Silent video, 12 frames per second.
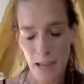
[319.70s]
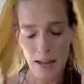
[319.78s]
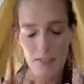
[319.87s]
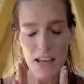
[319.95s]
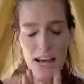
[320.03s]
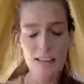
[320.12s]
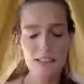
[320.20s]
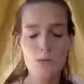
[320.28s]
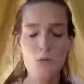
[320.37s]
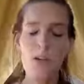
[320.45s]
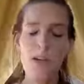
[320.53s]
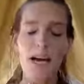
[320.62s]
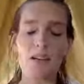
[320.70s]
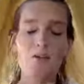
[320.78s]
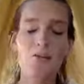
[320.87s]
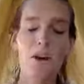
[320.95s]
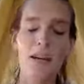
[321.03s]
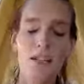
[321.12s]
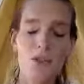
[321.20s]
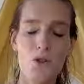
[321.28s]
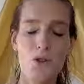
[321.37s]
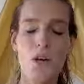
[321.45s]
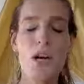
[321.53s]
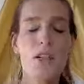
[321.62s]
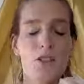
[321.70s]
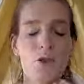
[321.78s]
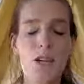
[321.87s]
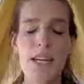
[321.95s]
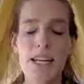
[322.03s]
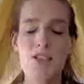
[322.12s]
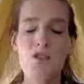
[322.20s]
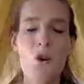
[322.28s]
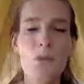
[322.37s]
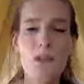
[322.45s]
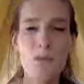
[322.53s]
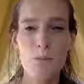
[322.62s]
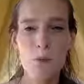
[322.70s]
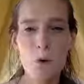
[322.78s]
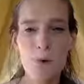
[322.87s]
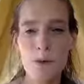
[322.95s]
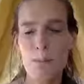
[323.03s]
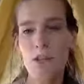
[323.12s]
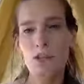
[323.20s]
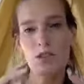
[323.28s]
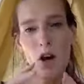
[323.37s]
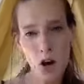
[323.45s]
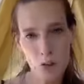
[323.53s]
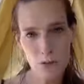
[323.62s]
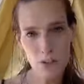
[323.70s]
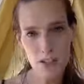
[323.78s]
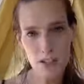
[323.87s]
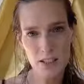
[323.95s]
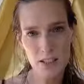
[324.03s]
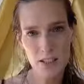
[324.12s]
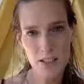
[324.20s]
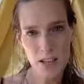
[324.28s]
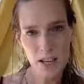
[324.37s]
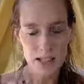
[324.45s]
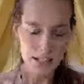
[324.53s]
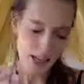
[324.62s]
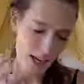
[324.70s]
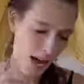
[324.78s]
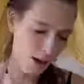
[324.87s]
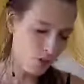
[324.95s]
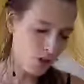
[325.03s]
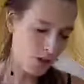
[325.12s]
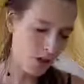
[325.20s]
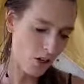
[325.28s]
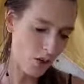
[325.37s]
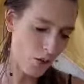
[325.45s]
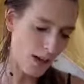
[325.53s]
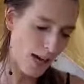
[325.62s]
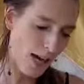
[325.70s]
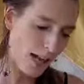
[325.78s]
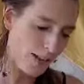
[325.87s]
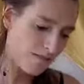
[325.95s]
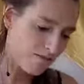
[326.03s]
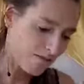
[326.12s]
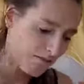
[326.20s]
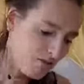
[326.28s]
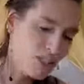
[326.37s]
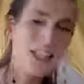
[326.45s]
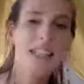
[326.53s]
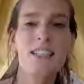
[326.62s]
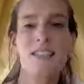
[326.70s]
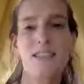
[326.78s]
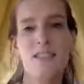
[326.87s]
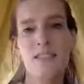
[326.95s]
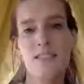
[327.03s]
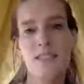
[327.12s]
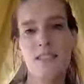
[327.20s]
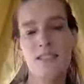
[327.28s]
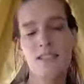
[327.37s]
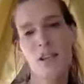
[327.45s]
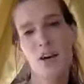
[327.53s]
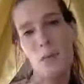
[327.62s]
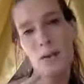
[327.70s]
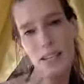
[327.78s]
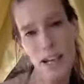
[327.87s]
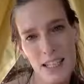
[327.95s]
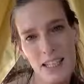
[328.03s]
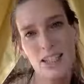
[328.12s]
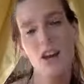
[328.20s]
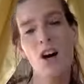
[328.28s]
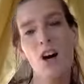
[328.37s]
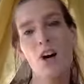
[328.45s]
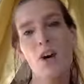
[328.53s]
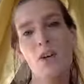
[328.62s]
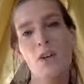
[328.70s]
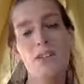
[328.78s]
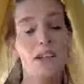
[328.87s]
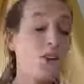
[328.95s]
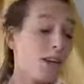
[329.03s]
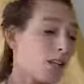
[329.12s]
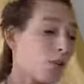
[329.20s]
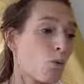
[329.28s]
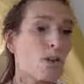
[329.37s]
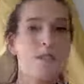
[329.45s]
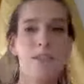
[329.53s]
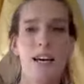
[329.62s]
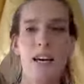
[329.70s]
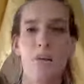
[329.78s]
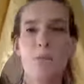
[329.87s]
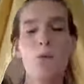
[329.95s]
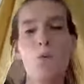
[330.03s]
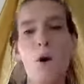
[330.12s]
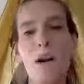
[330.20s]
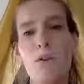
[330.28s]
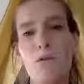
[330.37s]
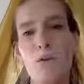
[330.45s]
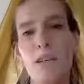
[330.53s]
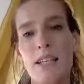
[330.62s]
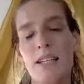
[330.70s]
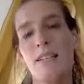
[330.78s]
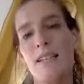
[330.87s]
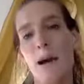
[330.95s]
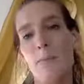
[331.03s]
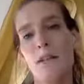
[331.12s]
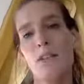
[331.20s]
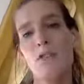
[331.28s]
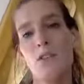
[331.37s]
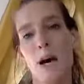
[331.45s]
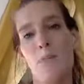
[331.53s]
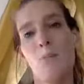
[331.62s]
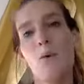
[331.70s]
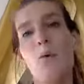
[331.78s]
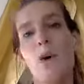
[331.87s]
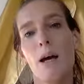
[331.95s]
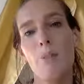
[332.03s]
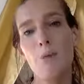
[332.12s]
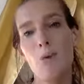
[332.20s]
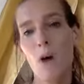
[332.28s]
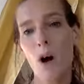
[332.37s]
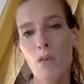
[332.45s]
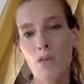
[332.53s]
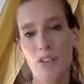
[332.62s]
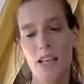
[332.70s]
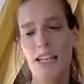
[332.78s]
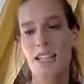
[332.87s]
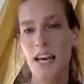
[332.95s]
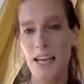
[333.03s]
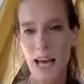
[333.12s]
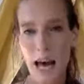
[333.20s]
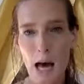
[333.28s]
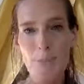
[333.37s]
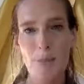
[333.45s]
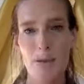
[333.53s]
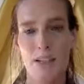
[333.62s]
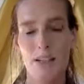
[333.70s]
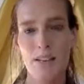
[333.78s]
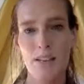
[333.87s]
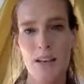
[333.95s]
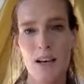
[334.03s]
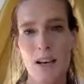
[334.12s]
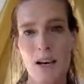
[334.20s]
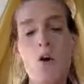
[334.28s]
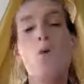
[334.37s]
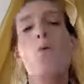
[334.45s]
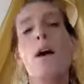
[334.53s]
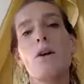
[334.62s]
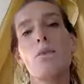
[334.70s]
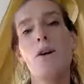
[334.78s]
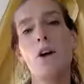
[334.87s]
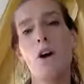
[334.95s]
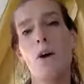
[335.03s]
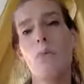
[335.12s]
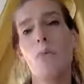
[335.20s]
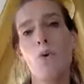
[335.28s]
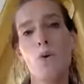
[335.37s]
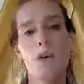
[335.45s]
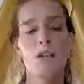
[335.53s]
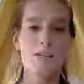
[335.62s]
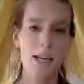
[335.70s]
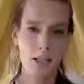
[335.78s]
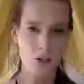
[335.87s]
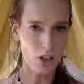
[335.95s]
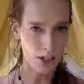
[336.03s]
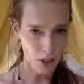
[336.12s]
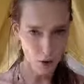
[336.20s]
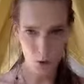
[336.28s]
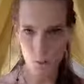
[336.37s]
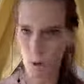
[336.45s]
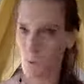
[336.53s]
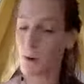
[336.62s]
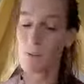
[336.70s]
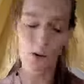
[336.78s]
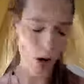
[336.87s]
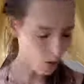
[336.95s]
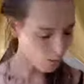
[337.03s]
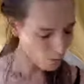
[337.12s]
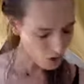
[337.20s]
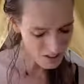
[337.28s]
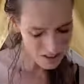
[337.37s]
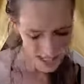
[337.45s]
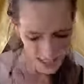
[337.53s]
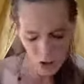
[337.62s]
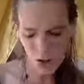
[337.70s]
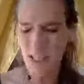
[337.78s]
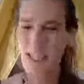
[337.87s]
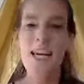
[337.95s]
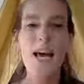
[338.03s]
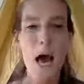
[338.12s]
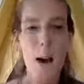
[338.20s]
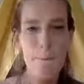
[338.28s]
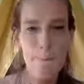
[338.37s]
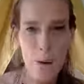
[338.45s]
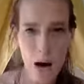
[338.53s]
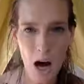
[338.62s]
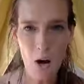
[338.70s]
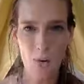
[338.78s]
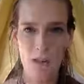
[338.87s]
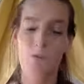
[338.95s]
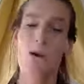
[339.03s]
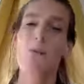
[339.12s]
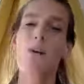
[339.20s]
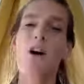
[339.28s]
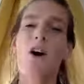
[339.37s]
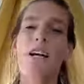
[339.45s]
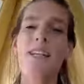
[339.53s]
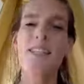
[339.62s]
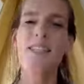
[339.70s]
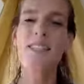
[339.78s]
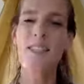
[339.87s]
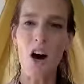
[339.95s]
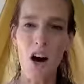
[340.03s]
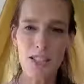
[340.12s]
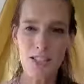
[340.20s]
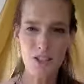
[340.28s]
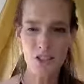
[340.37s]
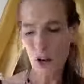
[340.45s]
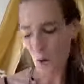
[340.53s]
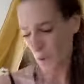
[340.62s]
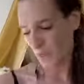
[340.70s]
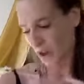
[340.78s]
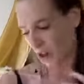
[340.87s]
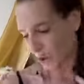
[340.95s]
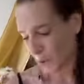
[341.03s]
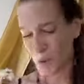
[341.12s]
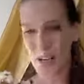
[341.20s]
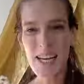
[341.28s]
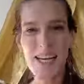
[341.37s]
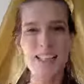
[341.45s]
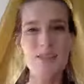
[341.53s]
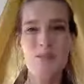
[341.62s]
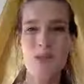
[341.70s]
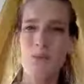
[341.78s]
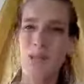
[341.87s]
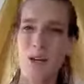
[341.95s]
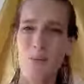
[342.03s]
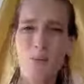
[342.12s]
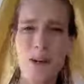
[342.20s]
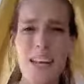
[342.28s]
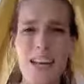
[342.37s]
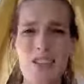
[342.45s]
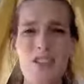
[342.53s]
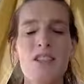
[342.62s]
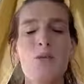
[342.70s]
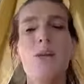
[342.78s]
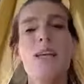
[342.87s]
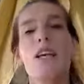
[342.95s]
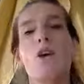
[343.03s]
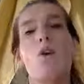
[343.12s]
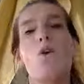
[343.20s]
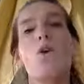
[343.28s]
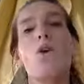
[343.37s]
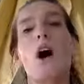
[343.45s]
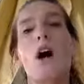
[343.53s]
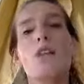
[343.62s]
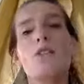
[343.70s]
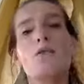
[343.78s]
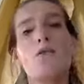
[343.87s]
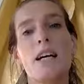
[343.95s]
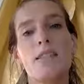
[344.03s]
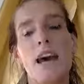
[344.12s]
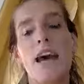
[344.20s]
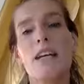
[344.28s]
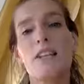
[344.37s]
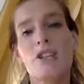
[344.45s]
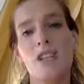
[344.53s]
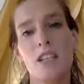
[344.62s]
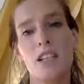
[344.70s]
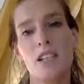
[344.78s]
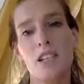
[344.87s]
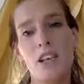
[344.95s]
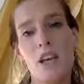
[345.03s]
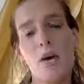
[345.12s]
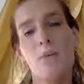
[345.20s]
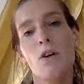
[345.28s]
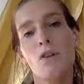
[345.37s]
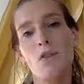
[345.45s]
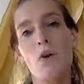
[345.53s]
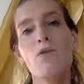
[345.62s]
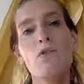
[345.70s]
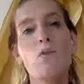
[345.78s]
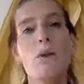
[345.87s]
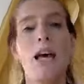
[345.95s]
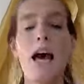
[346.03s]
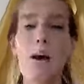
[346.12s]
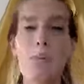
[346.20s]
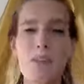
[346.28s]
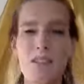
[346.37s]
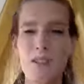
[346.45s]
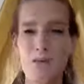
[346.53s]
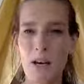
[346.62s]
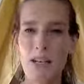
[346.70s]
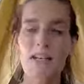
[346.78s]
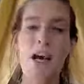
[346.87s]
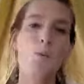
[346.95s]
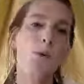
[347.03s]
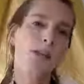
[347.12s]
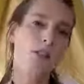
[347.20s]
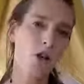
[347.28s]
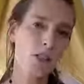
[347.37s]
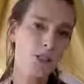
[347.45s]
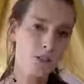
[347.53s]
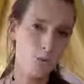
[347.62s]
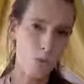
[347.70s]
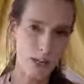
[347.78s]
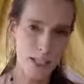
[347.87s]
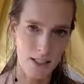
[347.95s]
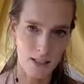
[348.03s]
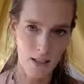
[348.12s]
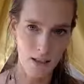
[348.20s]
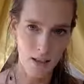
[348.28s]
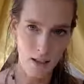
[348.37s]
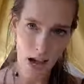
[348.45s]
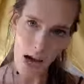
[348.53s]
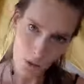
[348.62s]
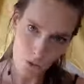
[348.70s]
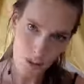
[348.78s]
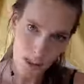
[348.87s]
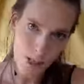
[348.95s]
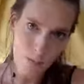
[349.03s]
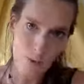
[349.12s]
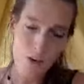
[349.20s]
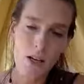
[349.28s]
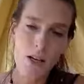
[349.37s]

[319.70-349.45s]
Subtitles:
And that is what I invite you to connect so much more with, because often that afterglow can release. You know, we let it go. It's like, okay, it was there, but what if we can tap into that more and more often? And that happens when we are more sexually open, when we are more sexually empowered, when we are in touch with our orgasms and with our pleasures, and we can hold on to that energy. Because often what happens is, right now we are not trained how to keep